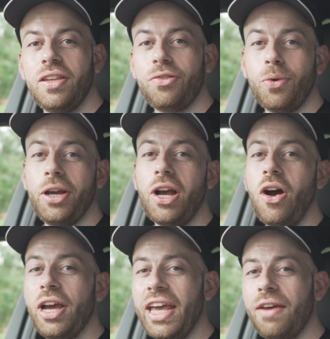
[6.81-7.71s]
That's right,
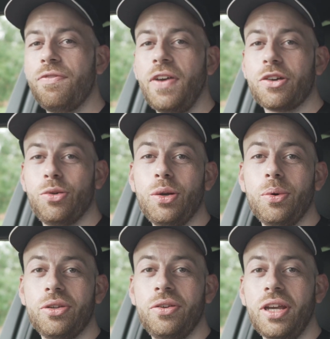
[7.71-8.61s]
I have factory
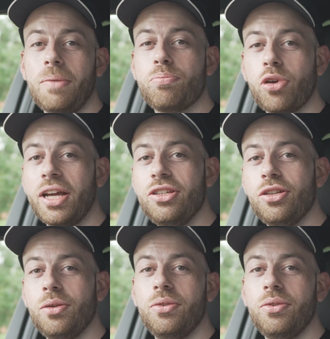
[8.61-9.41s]
ordered a brand new